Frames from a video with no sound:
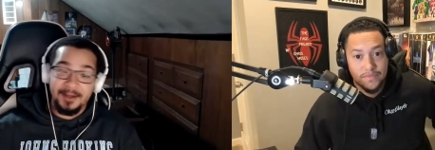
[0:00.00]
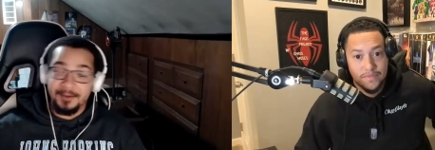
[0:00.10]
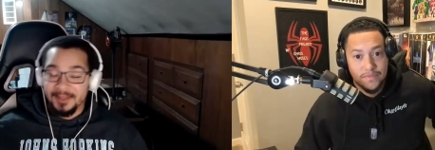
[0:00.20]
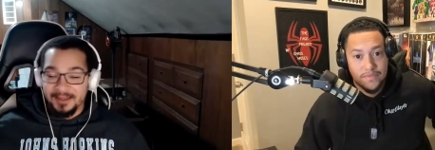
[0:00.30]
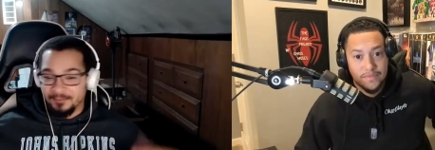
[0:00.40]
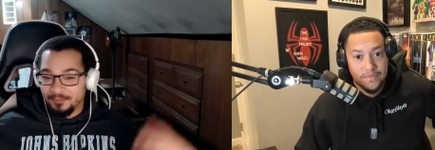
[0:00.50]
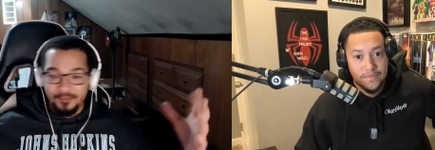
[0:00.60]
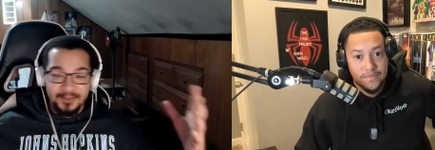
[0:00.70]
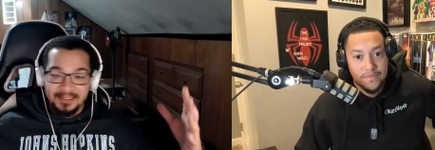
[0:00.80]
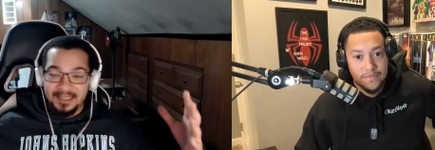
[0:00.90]
Speaker 1: know they
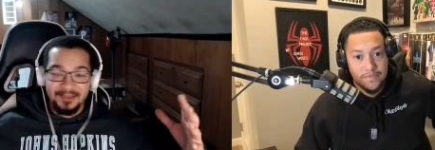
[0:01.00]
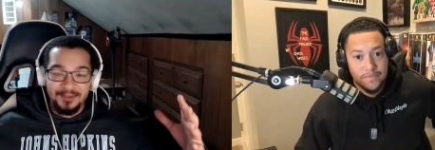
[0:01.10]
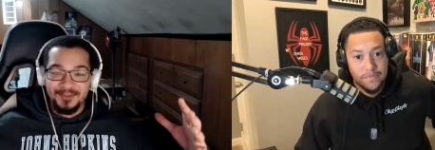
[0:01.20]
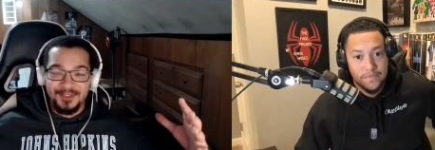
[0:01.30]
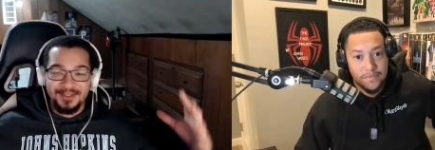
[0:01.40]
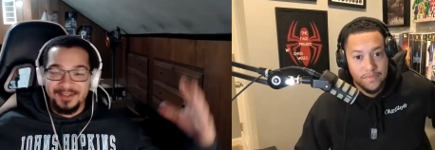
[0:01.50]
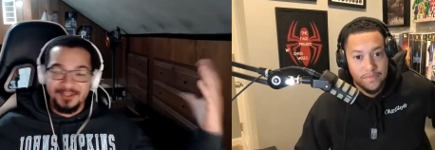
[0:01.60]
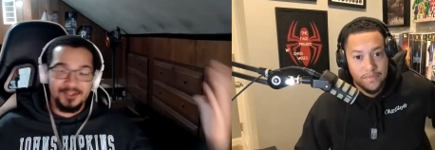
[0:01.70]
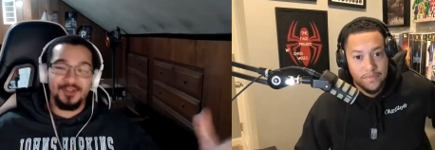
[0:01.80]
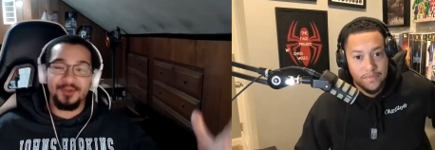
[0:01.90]
really let loose and they get to
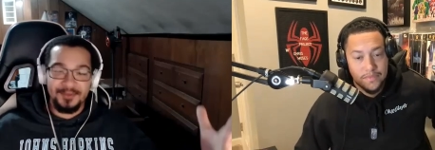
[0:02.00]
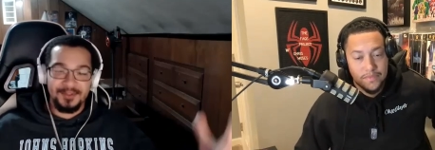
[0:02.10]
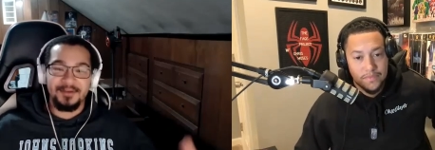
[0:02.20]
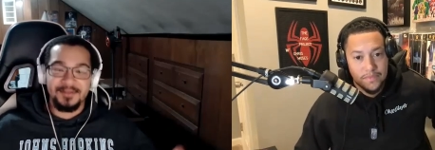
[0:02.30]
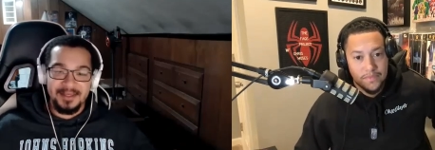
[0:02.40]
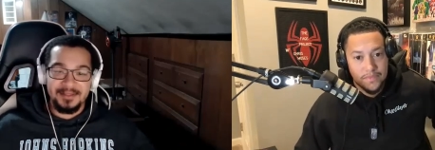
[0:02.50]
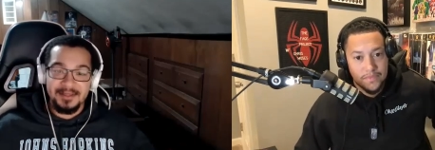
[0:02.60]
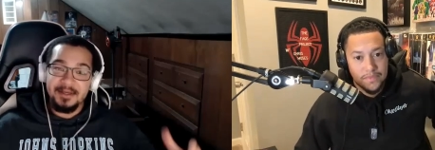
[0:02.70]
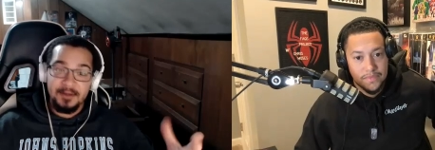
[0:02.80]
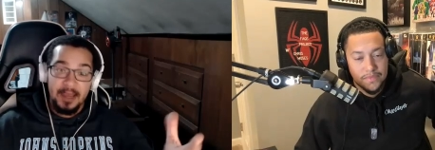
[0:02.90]
show themselves as
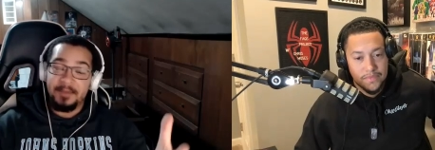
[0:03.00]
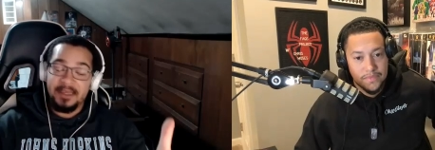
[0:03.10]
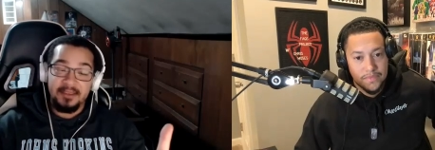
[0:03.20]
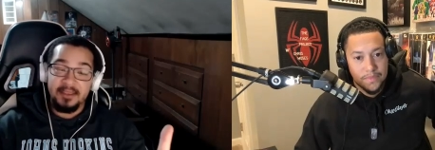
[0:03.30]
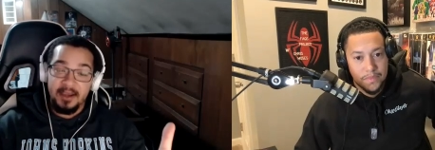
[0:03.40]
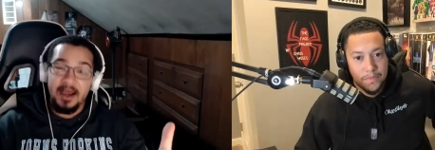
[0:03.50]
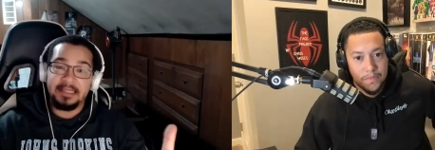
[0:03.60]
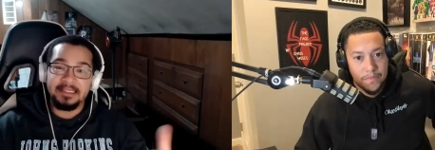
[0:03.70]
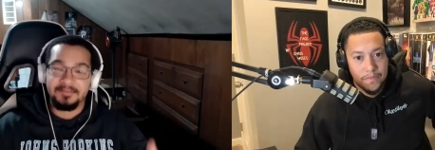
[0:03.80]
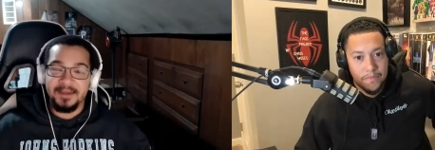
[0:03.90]
I mean the
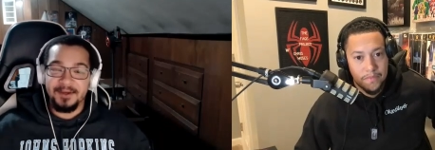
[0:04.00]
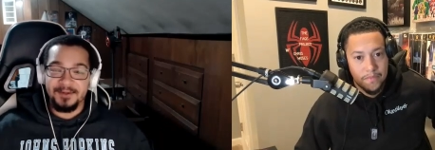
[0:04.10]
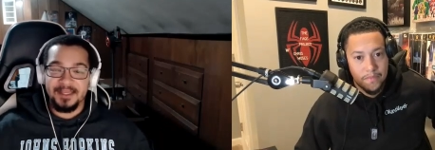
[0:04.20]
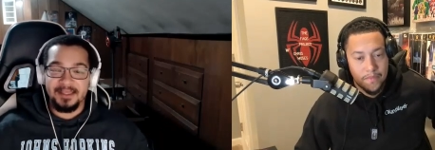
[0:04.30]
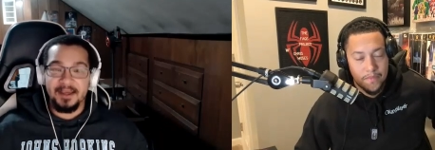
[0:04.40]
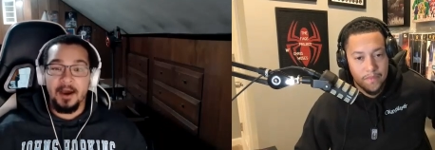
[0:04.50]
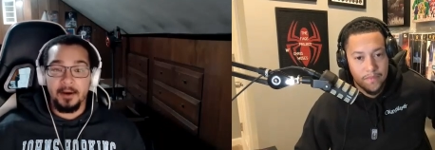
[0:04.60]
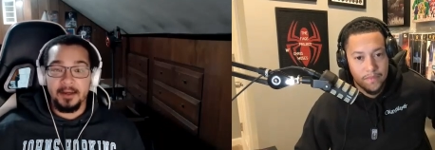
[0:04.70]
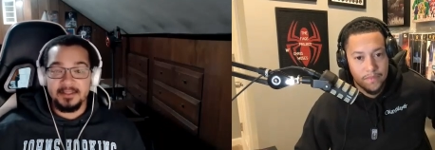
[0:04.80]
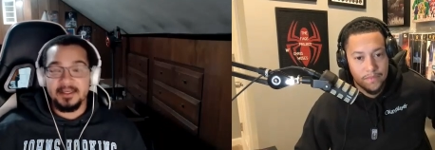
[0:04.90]
godly figures that they are
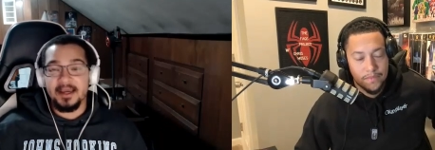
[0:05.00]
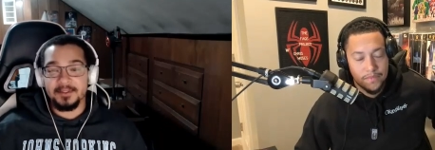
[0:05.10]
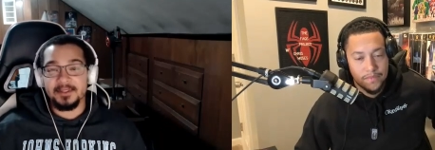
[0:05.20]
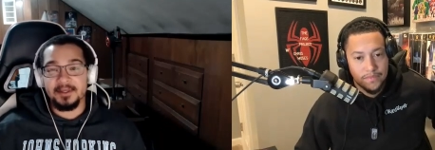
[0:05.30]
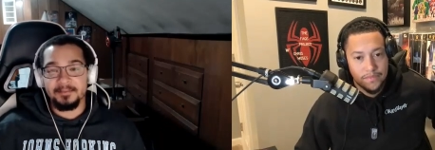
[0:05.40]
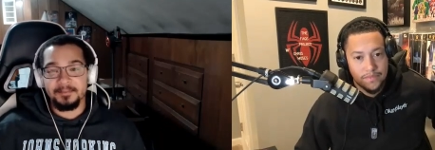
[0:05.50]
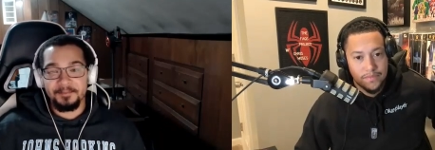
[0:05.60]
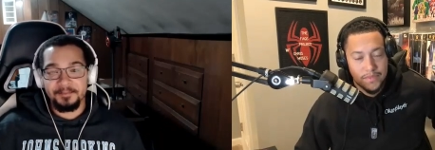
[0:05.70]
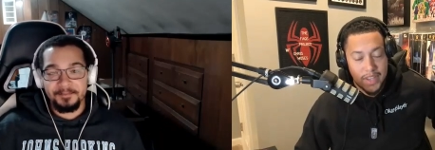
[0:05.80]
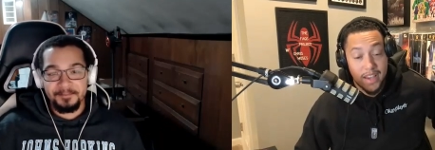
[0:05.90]
in Cyberscape
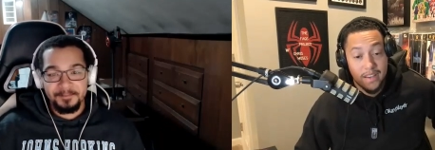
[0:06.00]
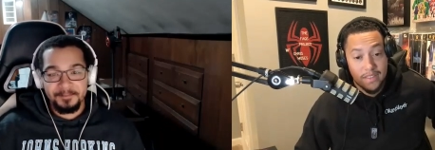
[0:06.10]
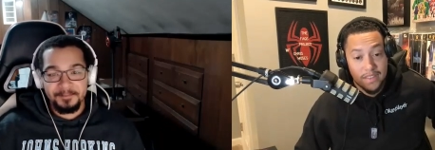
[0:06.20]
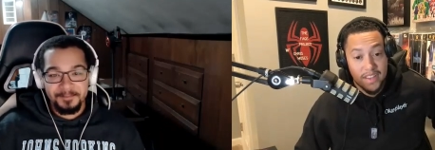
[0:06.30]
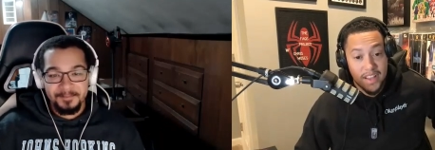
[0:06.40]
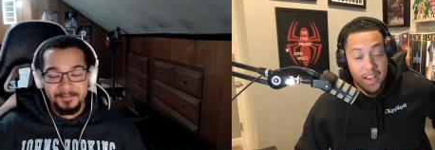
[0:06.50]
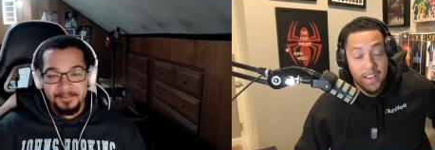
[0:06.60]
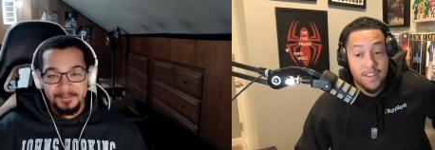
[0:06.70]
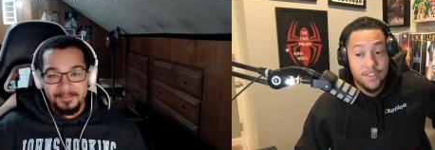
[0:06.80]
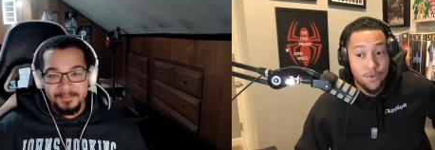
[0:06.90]
Speaker 2: yeah
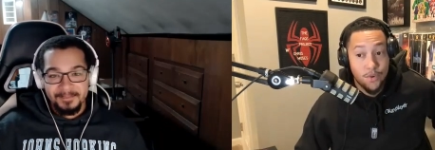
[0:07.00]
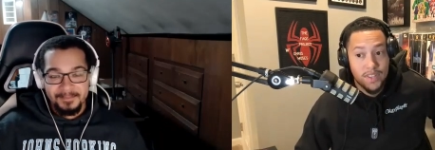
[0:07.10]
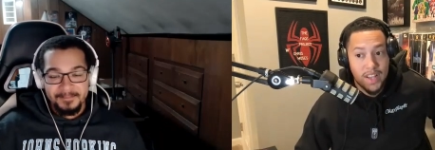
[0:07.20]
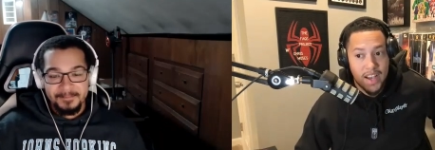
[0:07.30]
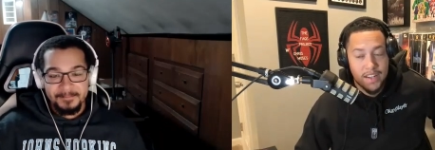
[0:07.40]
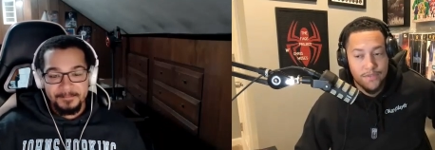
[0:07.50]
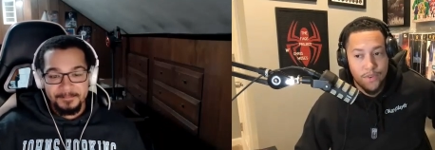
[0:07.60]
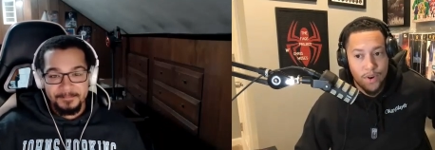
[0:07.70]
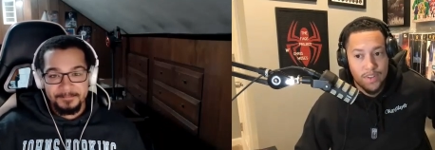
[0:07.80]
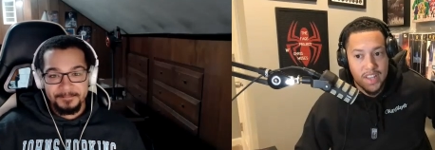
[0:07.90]
in the storyline as
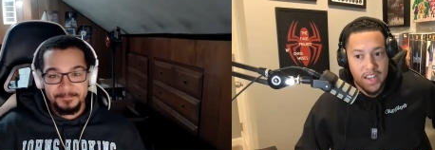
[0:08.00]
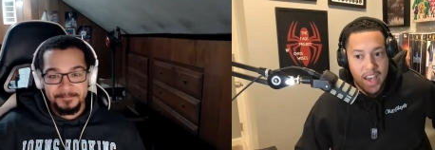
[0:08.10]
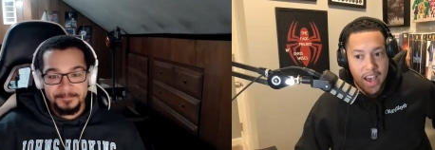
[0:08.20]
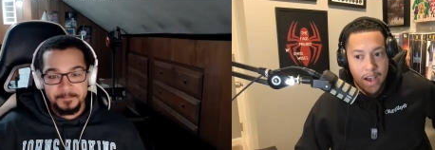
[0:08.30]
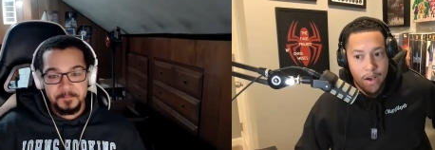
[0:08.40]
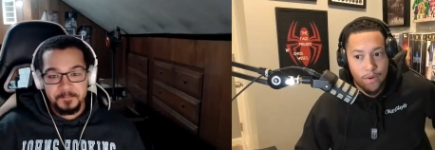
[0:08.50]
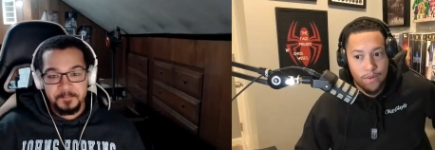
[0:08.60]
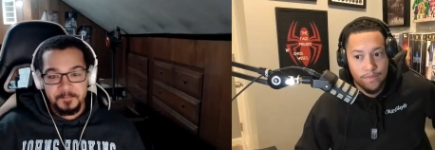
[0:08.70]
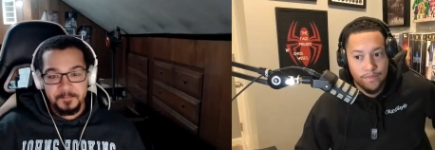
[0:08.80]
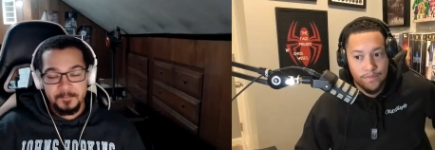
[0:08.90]
far as like
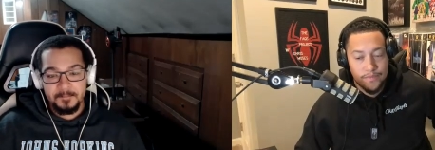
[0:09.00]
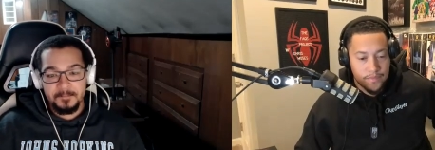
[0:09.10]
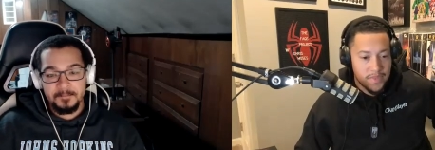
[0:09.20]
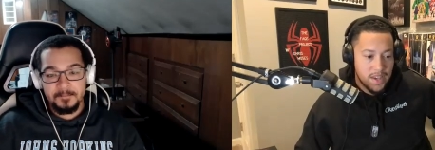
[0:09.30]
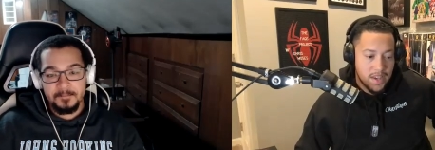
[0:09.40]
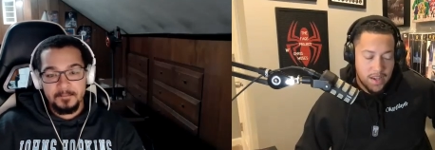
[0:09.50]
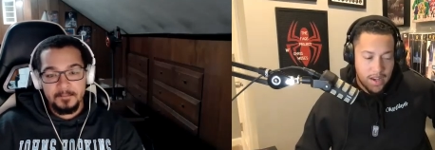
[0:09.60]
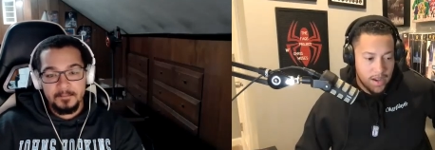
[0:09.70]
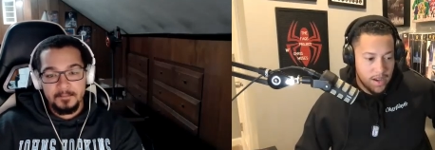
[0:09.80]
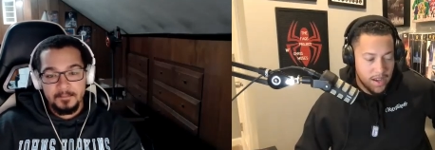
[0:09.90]
how
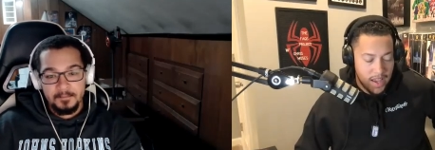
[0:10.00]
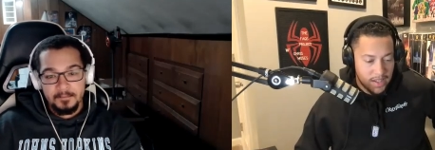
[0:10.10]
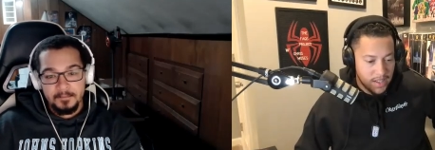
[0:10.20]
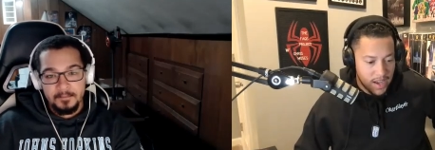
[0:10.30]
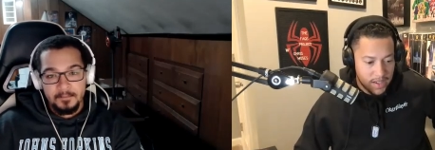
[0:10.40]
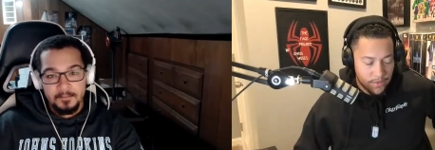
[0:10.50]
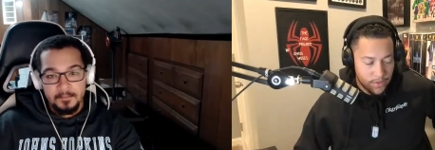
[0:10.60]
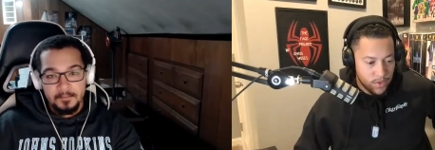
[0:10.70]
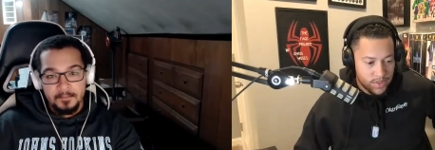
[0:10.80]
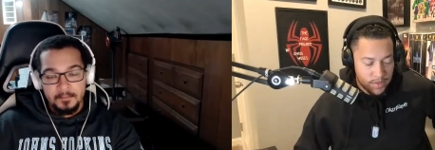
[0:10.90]
uh Idolin
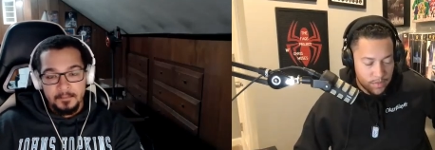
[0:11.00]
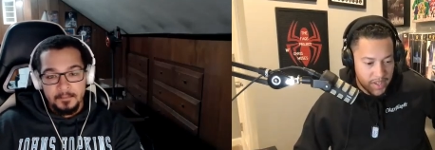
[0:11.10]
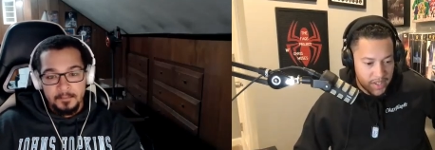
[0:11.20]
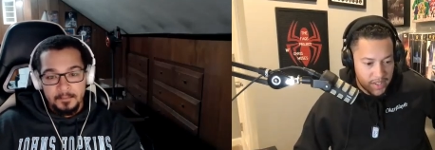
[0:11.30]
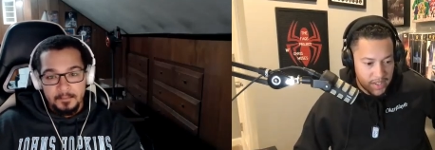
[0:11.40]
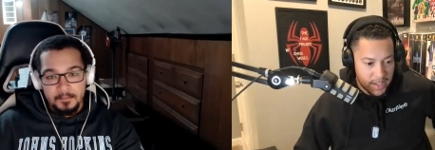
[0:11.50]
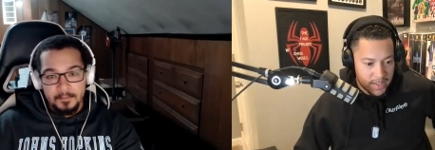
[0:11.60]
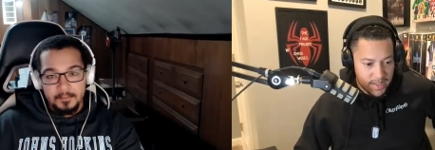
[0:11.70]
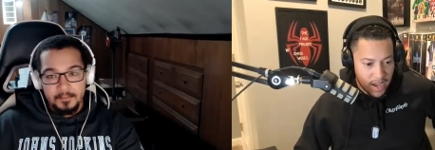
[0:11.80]
of course has been in